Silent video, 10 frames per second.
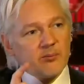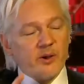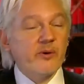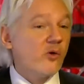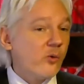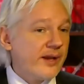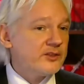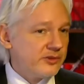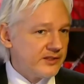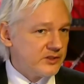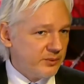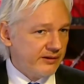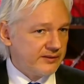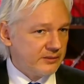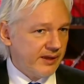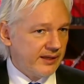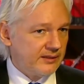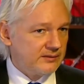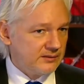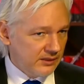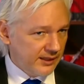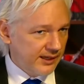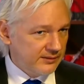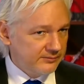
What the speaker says: but we're always transparent about it, okay?